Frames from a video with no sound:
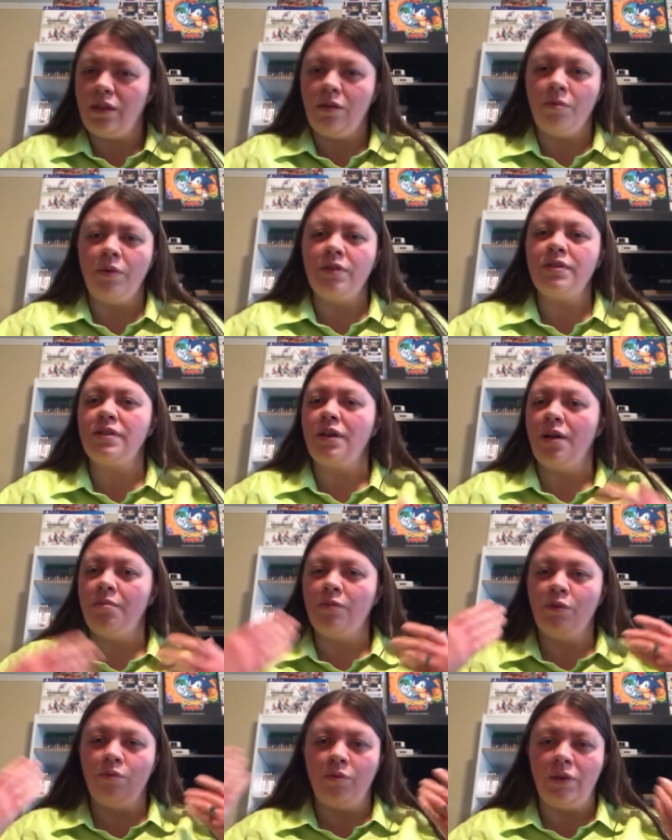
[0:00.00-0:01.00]
There were
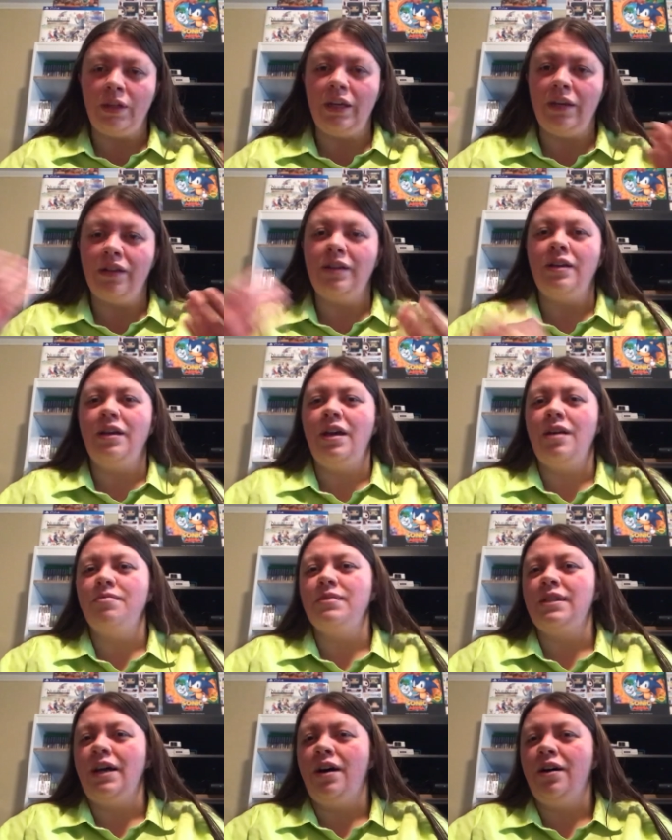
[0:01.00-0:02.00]
some really good
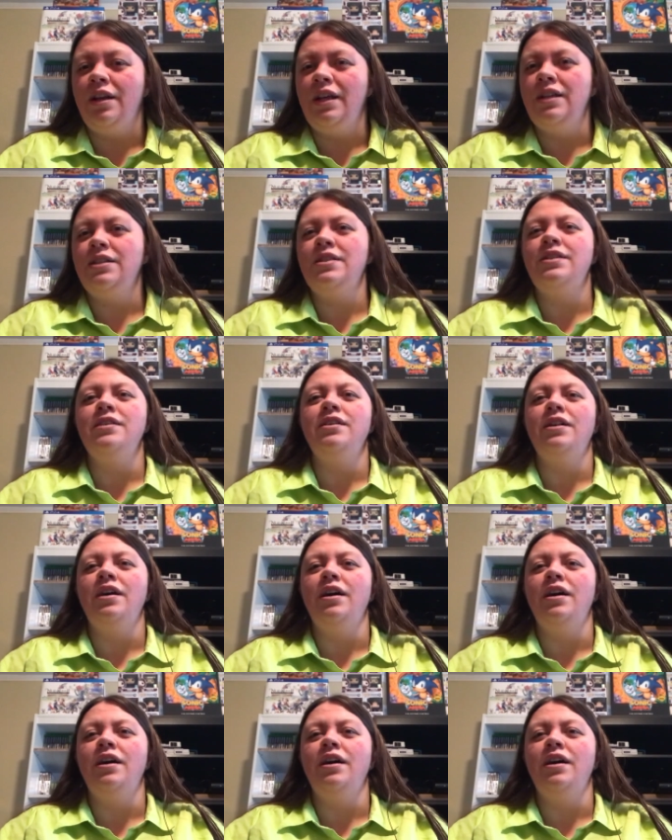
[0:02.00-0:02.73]
games on it.